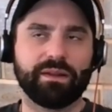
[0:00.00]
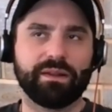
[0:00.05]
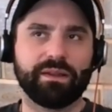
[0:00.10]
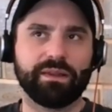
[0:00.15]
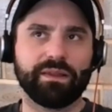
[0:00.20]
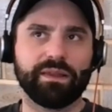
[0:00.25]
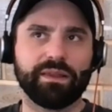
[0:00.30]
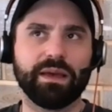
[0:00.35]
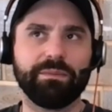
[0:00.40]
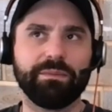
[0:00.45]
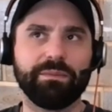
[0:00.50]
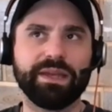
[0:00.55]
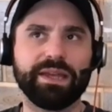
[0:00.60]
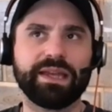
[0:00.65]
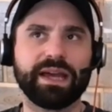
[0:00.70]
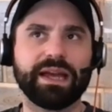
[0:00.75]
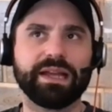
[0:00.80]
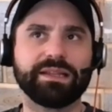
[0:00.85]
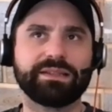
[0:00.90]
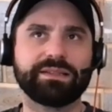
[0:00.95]
let me
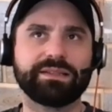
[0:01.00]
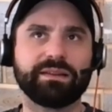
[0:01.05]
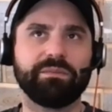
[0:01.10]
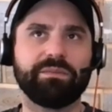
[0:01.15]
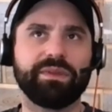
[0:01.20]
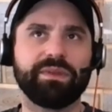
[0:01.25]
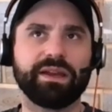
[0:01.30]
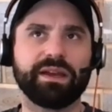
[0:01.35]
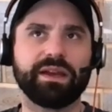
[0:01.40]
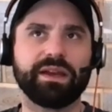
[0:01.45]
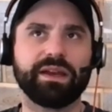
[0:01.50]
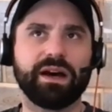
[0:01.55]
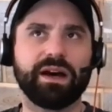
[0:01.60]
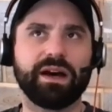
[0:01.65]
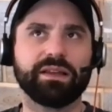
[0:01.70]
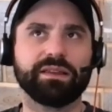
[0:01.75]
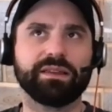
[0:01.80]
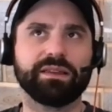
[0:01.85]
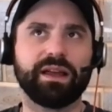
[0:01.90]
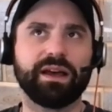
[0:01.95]
get something
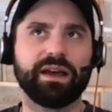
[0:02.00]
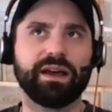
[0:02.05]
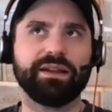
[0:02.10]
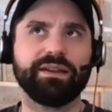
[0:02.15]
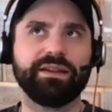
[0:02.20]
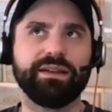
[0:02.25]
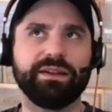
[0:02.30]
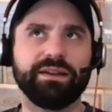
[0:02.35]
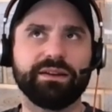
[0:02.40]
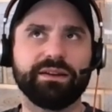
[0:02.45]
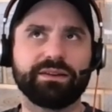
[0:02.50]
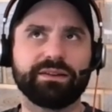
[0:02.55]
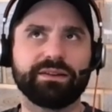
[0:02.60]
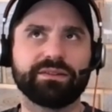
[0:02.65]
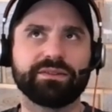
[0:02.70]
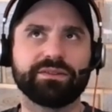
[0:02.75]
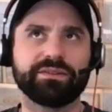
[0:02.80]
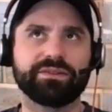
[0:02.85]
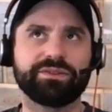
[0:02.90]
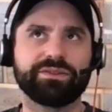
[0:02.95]
online here
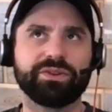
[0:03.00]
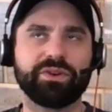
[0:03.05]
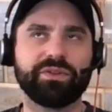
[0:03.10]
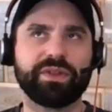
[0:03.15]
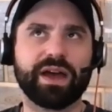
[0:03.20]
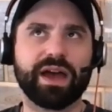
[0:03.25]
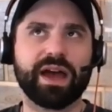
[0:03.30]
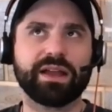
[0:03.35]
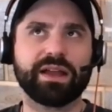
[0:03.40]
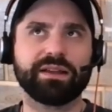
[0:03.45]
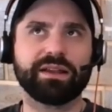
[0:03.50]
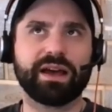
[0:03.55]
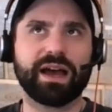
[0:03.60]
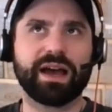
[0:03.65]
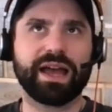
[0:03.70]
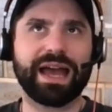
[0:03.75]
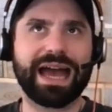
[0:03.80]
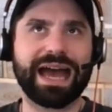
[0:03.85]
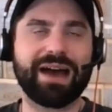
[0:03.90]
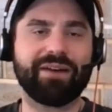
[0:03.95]
so that
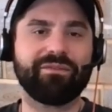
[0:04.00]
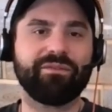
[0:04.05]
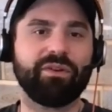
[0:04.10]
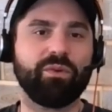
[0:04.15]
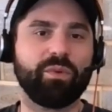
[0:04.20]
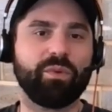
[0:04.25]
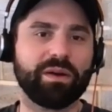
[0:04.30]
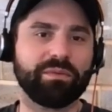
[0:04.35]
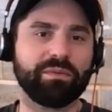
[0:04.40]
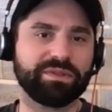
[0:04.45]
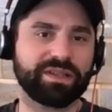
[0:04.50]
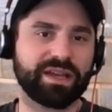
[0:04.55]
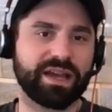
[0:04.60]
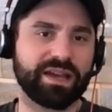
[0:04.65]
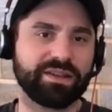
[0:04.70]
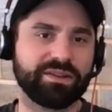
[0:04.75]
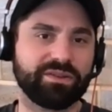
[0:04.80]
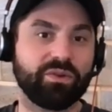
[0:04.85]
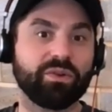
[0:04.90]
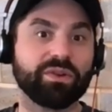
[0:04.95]
i have a
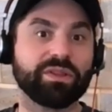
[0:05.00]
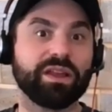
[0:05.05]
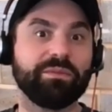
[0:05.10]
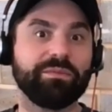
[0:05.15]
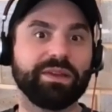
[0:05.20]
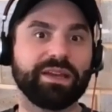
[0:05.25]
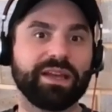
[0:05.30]
website or let me